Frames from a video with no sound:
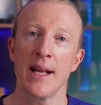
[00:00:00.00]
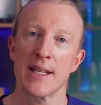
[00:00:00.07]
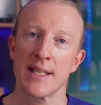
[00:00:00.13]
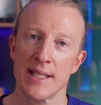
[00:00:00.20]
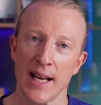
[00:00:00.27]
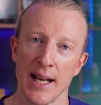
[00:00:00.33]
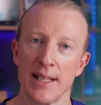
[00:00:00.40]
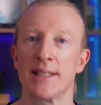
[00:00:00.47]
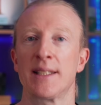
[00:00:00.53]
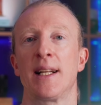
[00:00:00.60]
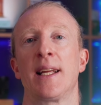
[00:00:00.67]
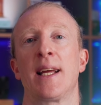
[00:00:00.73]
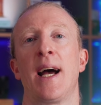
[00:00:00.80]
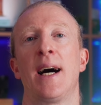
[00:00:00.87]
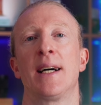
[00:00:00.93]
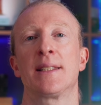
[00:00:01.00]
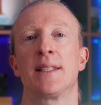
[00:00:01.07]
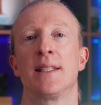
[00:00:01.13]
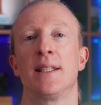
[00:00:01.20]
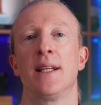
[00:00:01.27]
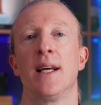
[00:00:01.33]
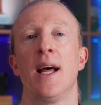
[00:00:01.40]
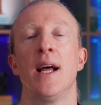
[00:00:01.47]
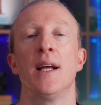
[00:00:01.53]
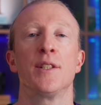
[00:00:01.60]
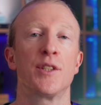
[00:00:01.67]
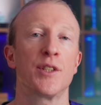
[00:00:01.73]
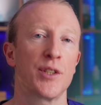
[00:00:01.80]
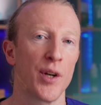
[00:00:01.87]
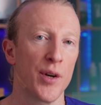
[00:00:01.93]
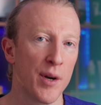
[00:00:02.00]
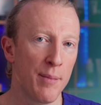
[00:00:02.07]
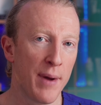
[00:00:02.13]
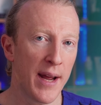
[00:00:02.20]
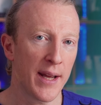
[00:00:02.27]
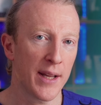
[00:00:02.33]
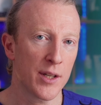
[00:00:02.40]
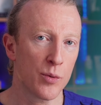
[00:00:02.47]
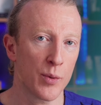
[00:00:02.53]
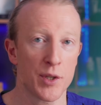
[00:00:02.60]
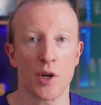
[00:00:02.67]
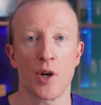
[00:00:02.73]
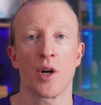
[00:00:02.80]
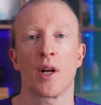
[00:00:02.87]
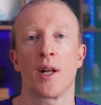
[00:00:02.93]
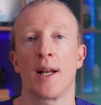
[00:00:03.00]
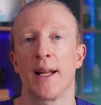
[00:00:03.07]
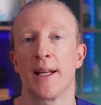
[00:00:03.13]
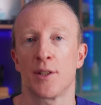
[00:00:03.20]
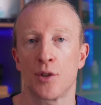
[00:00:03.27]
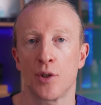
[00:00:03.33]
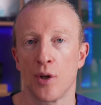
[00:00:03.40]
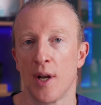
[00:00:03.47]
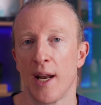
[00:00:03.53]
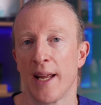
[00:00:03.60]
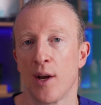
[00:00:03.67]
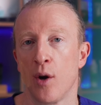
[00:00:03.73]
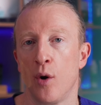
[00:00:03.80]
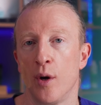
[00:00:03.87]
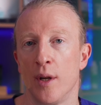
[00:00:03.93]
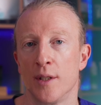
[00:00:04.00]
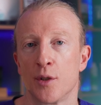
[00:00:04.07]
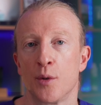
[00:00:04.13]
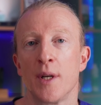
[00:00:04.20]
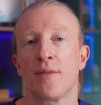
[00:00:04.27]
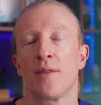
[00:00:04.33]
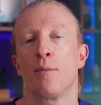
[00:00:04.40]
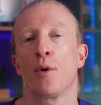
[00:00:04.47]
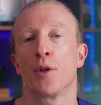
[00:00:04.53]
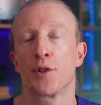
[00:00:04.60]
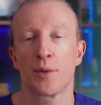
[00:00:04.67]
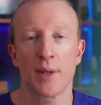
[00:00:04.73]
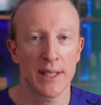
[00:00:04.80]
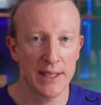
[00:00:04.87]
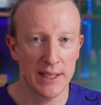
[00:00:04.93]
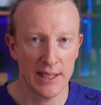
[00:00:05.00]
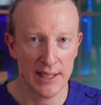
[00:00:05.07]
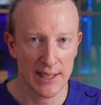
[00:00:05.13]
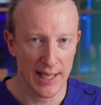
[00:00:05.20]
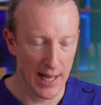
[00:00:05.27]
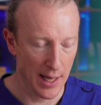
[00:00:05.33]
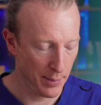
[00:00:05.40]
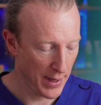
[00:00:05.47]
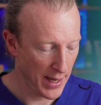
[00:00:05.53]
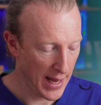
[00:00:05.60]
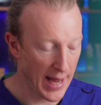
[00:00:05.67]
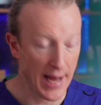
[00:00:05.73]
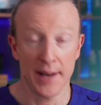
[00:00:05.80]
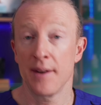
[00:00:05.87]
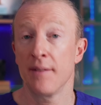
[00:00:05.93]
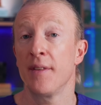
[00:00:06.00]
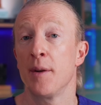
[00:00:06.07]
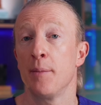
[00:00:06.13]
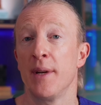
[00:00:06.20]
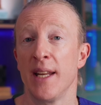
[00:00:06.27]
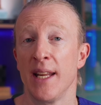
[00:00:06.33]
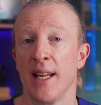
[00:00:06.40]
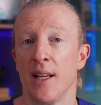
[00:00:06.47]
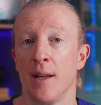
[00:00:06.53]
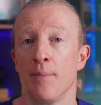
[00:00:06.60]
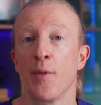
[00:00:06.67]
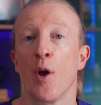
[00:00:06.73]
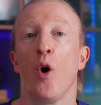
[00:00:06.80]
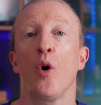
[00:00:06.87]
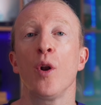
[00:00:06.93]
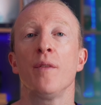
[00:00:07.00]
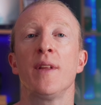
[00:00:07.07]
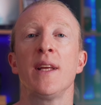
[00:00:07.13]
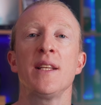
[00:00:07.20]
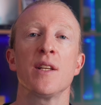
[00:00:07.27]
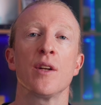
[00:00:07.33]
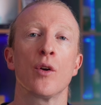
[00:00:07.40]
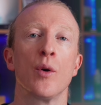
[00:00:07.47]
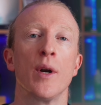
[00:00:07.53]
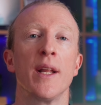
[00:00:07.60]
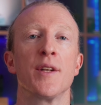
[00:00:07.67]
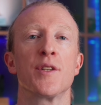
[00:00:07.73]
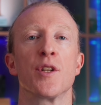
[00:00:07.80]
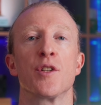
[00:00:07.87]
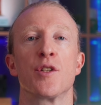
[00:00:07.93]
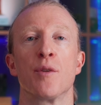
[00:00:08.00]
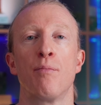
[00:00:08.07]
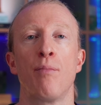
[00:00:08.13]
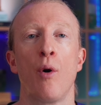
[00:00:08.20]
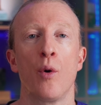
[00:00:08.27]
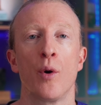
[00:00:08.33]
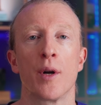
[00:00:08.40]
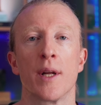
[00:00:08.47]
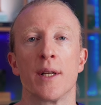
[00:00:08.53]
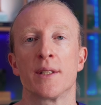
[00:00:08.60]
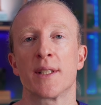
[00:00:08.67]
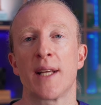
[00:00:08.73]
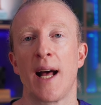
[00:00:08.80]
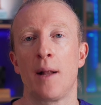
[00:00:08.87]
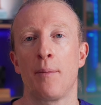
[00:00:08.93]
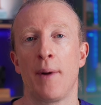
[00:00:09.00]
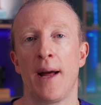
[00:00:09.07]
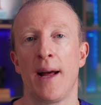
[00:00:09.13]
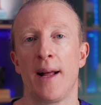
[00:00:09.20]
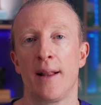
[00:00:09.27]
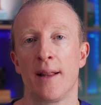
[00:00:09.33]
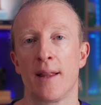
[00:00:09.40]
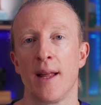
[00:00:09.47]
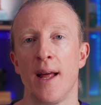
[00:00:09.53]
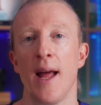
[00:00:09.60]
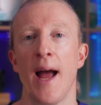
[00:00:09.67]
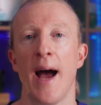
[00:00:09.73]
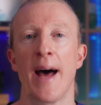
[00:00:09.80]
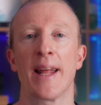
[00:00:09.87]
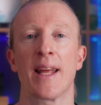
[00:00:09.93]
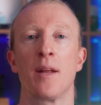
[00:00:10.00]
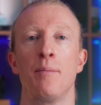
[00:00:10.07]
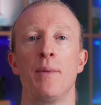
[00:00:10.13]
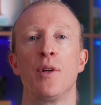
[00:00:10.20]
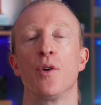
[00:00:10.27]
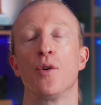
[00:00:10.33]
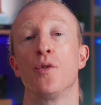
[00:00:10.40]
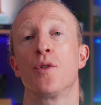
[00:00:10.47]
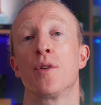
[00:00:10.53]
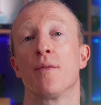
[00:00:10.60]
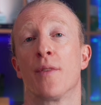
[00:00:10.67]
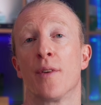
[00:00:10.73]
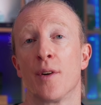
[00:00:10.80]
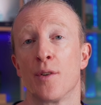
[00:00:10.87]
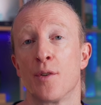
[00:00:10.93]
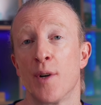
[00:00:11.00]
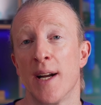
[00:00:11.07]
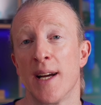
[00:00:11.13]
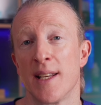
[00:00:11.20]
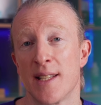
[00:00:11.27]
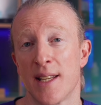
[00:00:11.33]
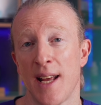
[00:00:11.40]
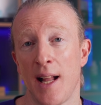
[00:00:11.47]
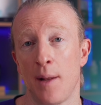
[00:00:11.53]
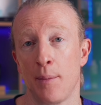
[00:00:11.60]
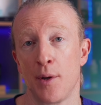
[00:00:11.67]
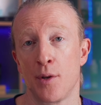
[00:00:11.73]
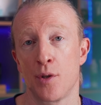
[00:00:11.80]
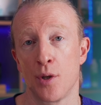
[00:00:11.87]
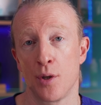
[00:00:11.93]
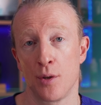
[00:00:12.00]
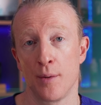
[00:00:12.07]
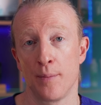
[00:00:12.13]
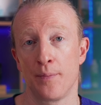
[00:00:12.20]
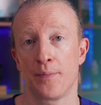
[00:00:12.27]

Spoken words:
salicylic acid, ceramides, which are cholesterol-like oils, great for moisturizing the scalp, and vitamin E. All of these ingredients support scalp health, and it can be used for dry scalp too.